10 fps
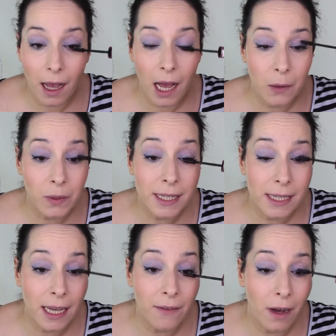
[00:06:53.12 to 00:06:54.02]
I would
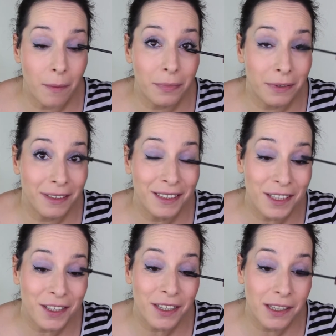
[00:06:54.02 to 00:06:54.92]
save up
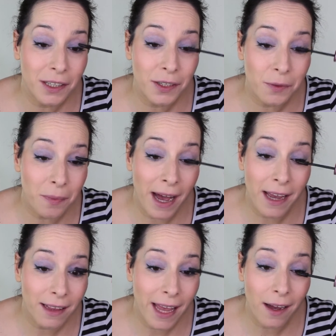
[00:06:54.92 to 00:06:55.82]
to buy
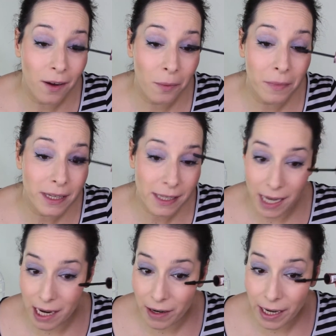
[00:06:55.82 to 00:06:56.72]
a Lancome
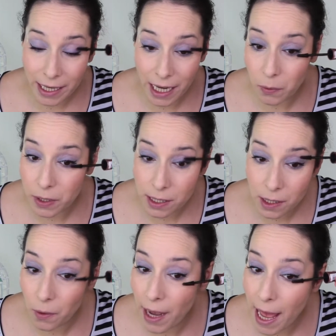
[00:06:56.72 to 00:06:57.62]
mascara and I was
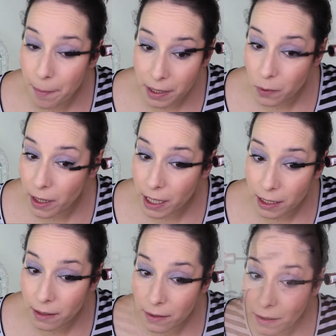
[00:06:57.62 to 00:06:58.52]
so happy with
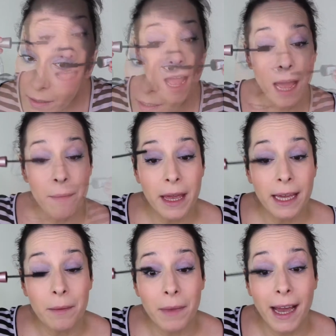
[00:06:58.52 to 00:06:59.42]
it. I'm
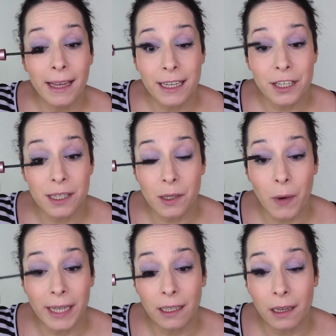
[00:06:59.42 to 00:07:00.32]
making my eyelashes
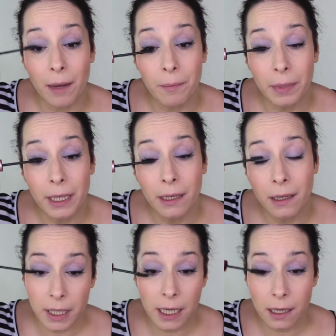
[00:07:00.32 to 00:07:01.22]
quite clumpy
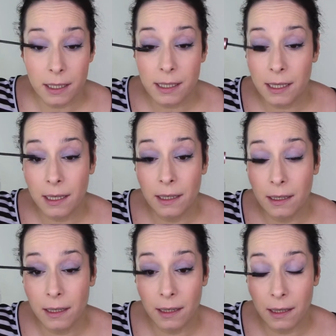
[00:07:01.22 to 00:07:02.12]
because
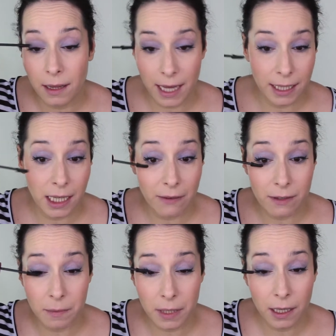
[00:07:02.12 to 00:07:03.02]
that
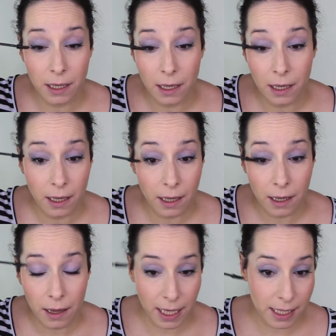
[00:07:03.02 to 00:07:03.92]
gives me
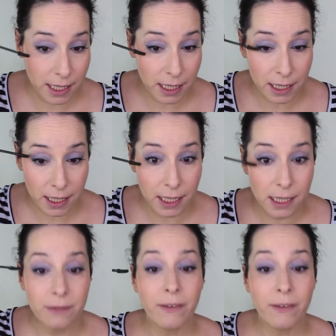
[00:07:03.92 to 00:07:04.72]
that 60s